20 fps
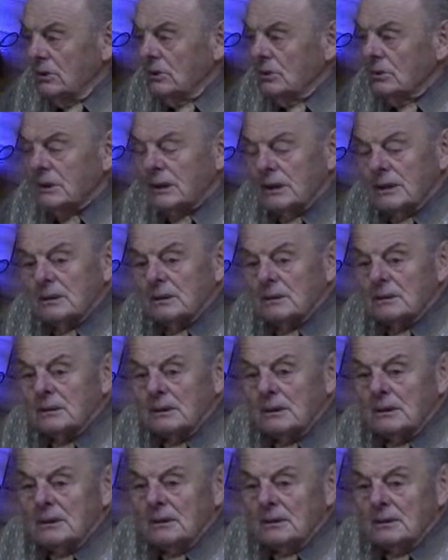You
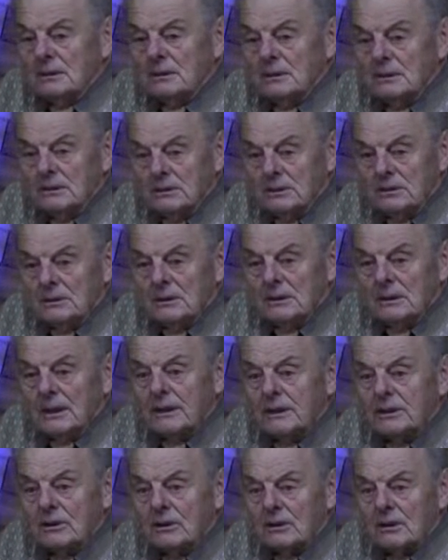can
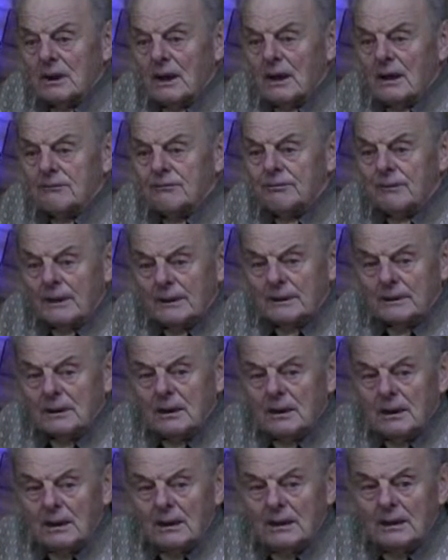lay your life
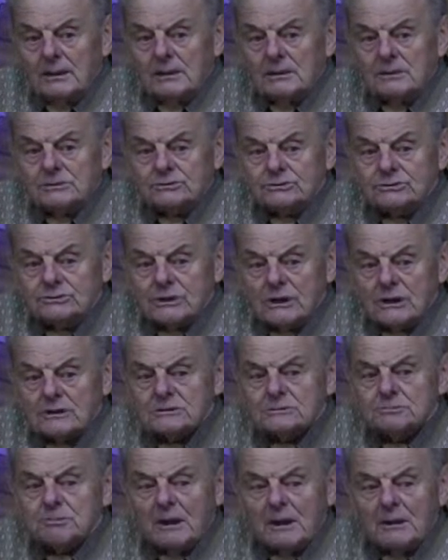on the line
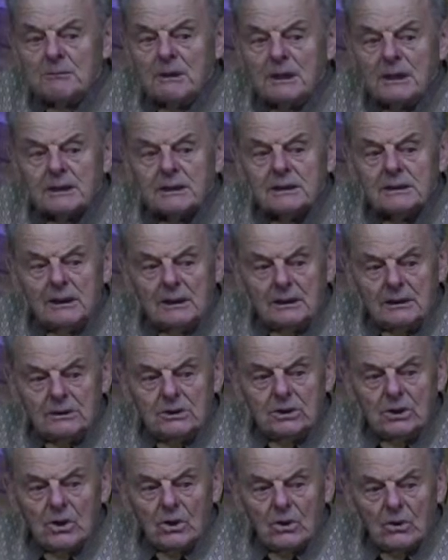just by making
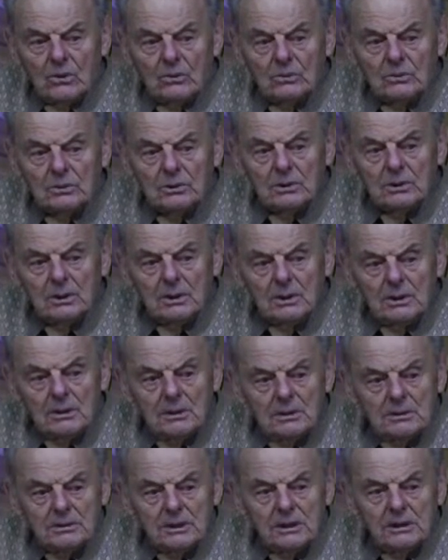it known
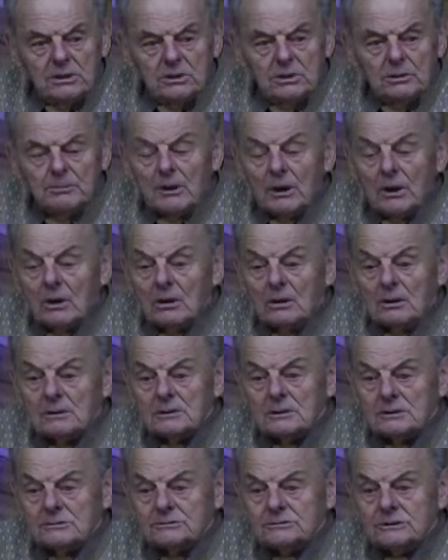that you
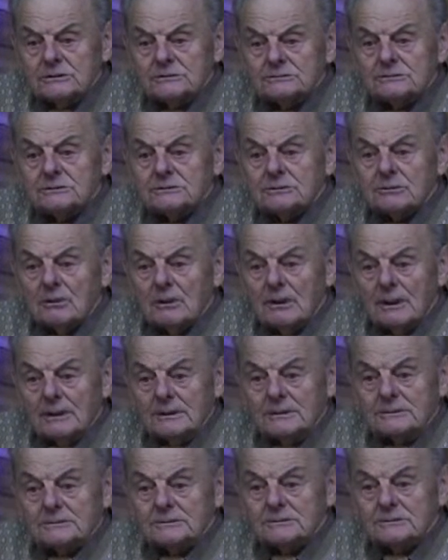belong to Jesus
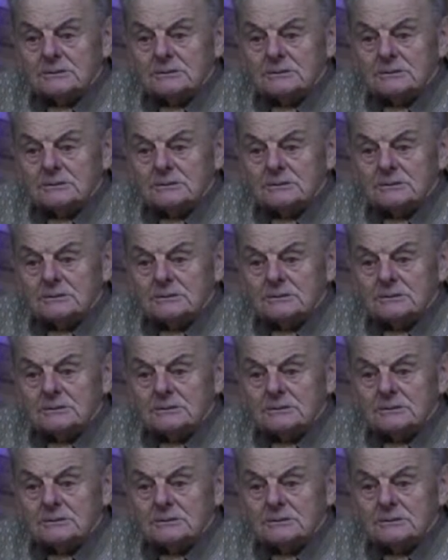Christ.